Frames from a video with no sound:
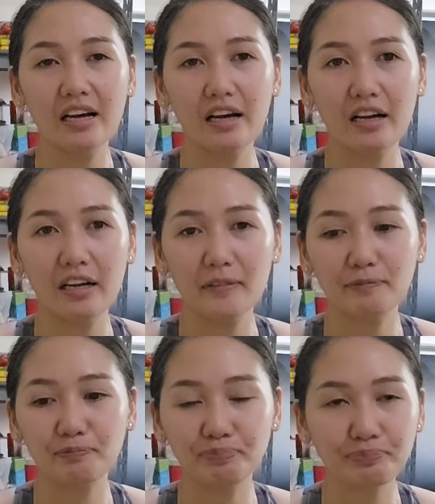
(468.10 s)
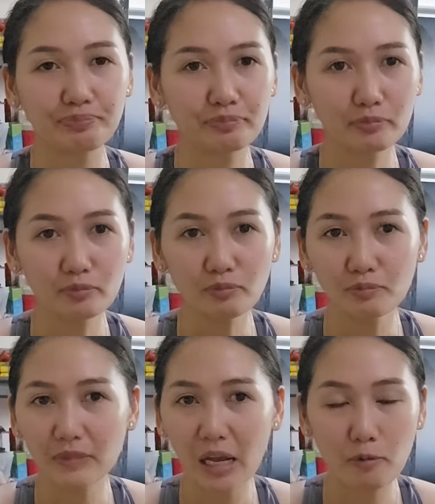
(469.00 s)
I'm
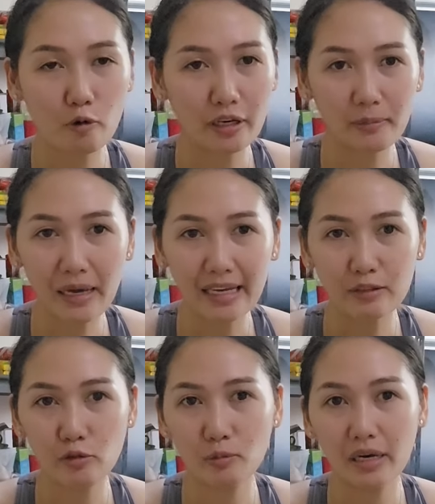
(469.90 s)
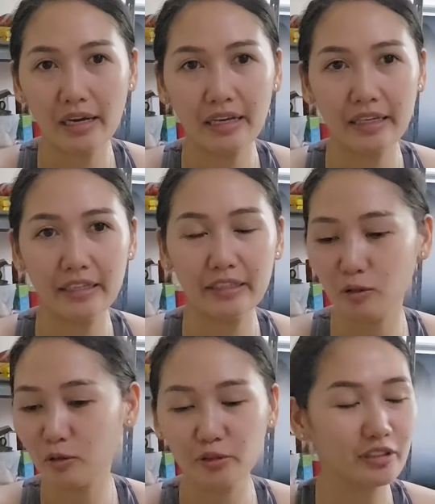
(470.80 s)
going back to my
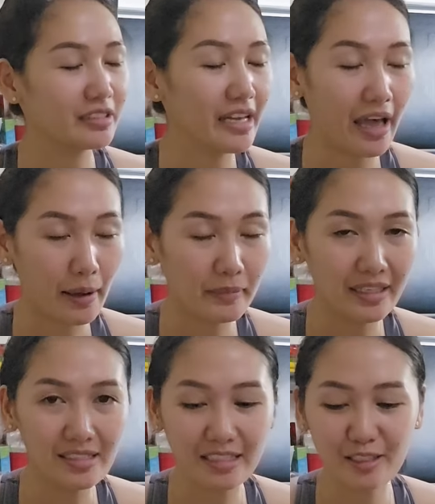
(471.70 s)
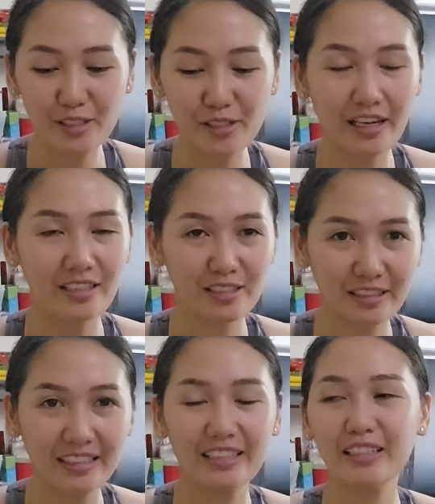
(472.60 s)
old good habits. I used to
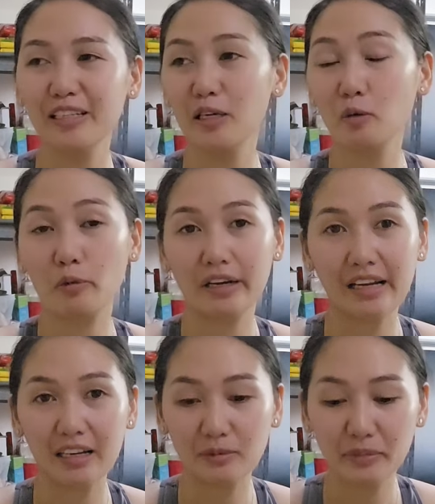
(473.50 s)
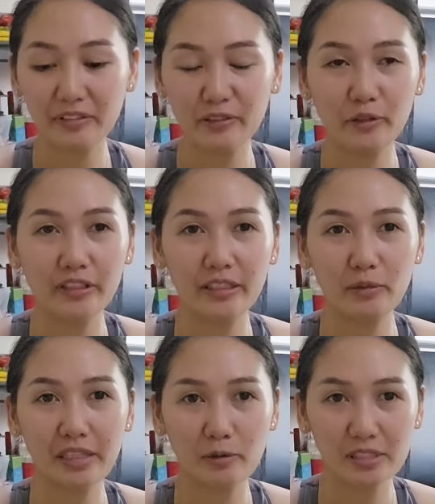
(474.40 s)
actually work out
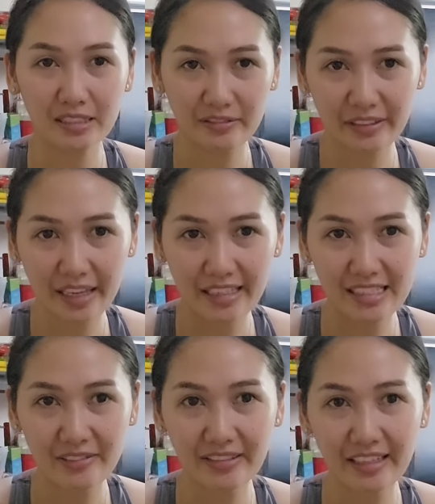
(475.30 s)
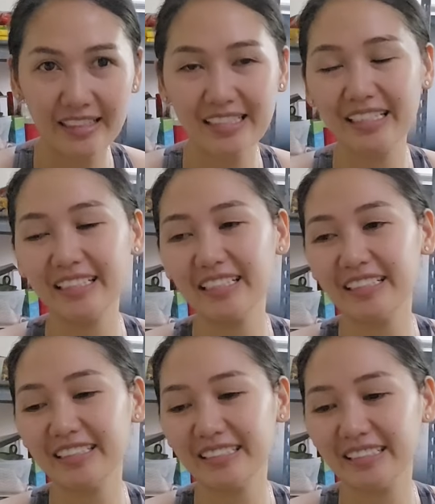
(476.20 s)
before when I was still flying as a flight
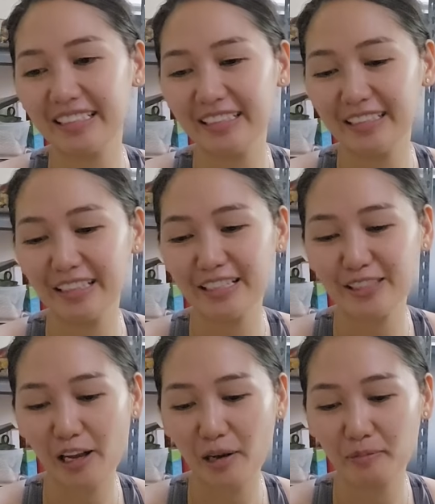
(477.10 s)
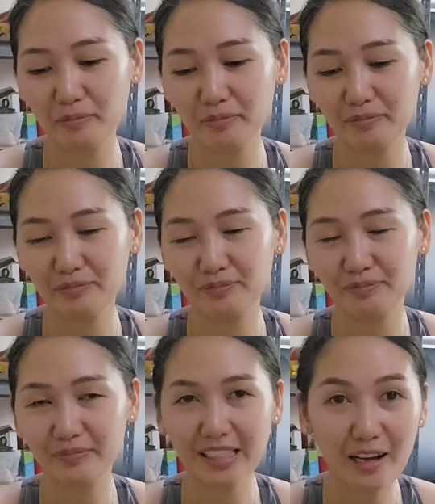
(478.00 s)
attendant, and then I stopped.
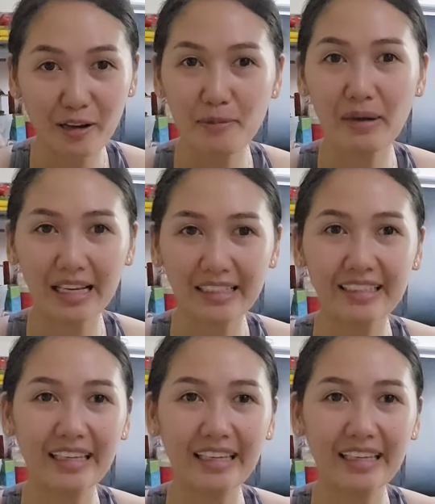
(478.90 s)
Now I'm back